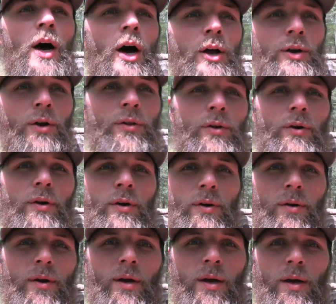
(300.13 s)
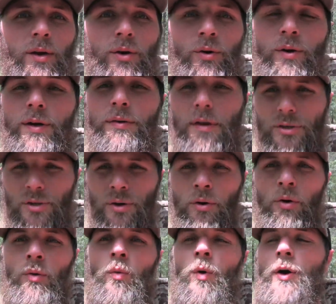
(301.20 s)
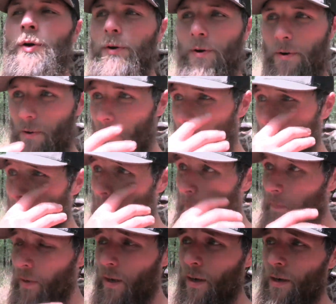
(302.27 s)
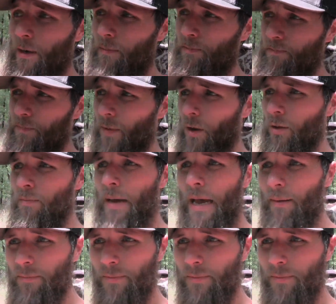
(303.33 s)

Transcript: another creek that should hold water on the map.